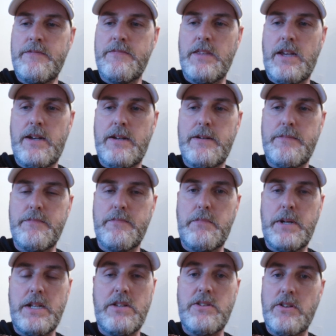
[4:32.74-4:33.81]

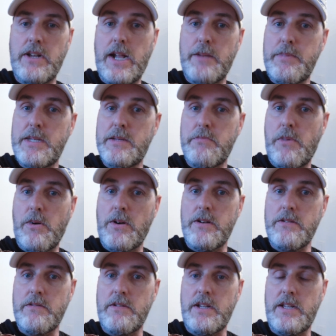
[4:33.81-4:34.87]
But you still got to be
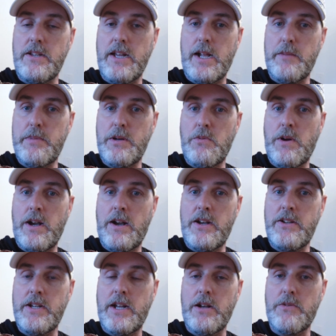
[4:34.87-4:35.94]
smart, and you got to be aware,
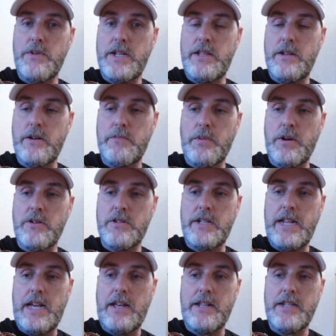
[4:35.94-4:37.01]
and you got to read their
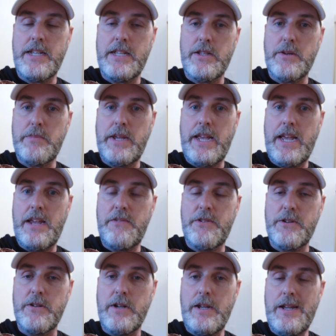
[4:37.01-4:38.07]
personality and their
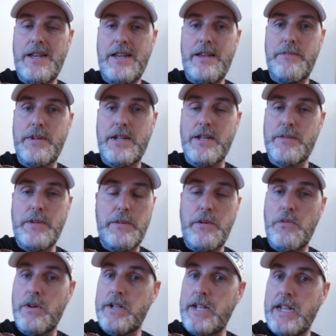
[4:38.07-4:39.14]
behavior, because maybe
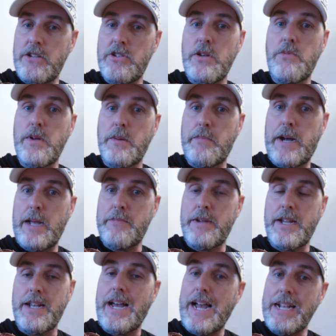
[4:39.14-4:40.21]
one day she will bite
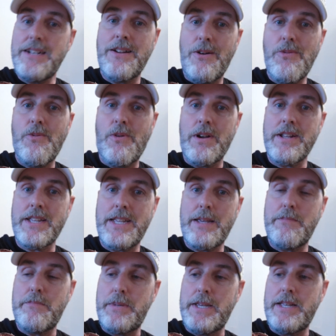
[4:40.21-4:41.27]
me, and I don't want to
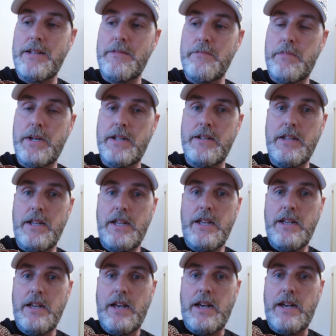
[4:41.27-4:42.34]
get bit. But
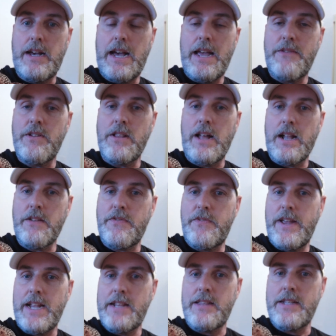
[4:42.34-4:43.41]
I have a lot of
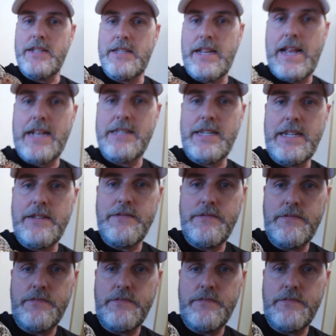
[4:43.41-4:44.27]
faith in Sassy